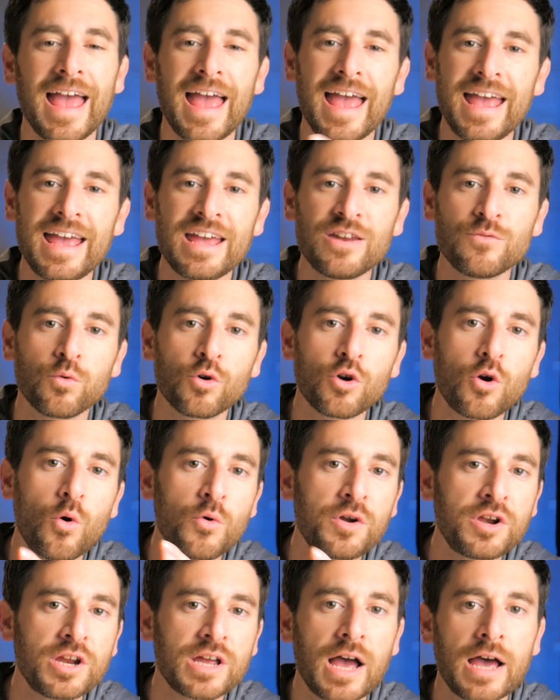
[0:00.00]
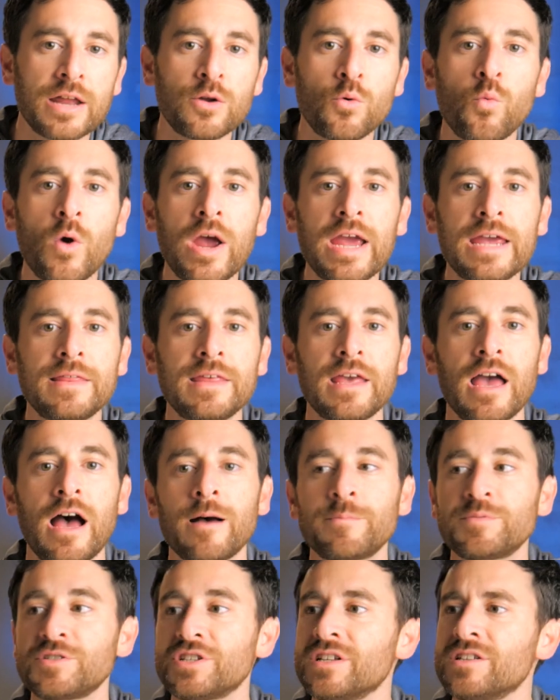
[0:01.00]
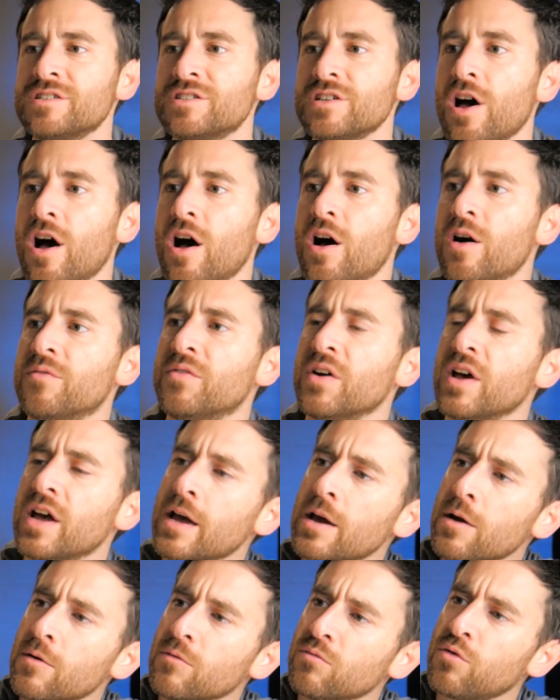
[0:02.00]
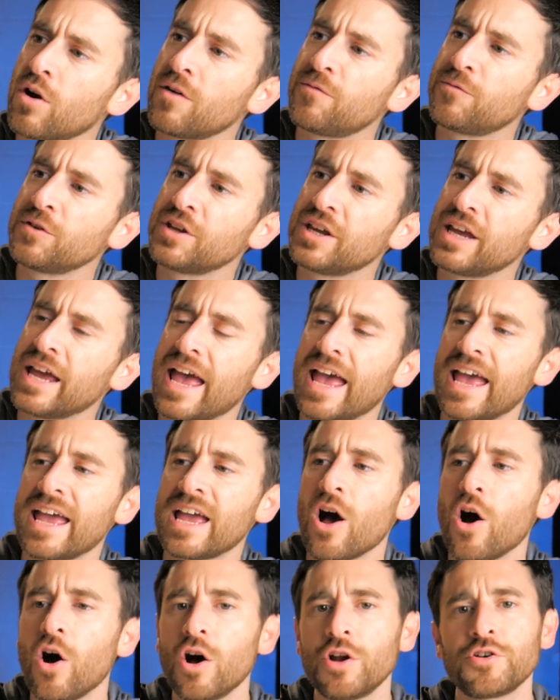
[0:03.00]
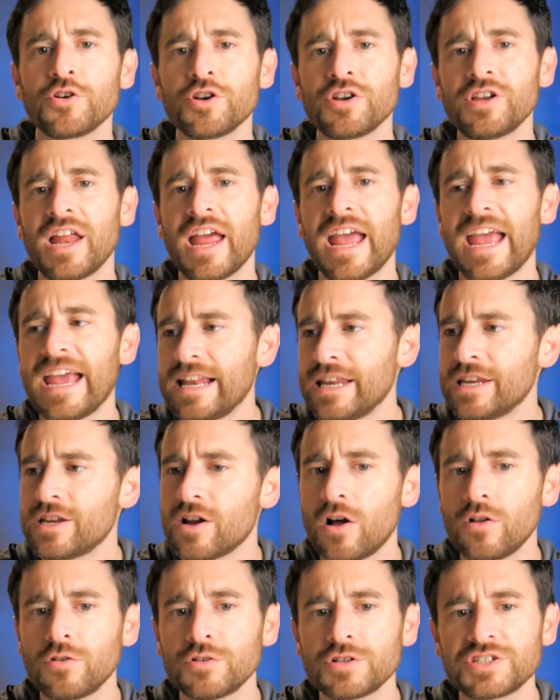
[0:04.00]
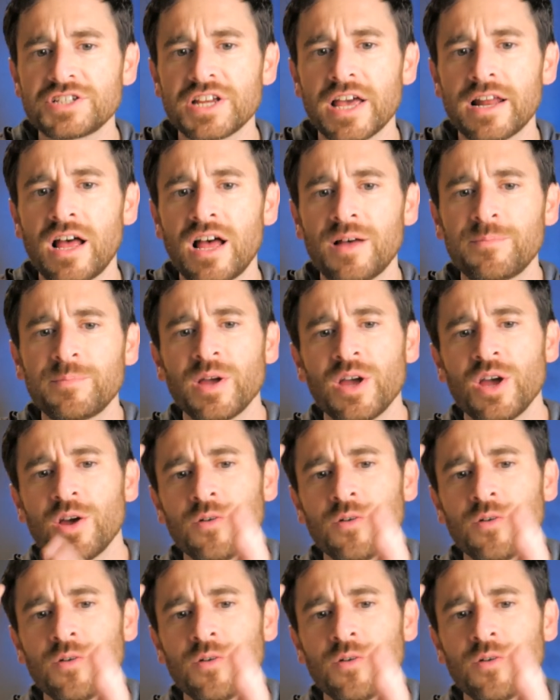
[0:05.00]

and we're going to kind of weigh the options of roughly a $180 setup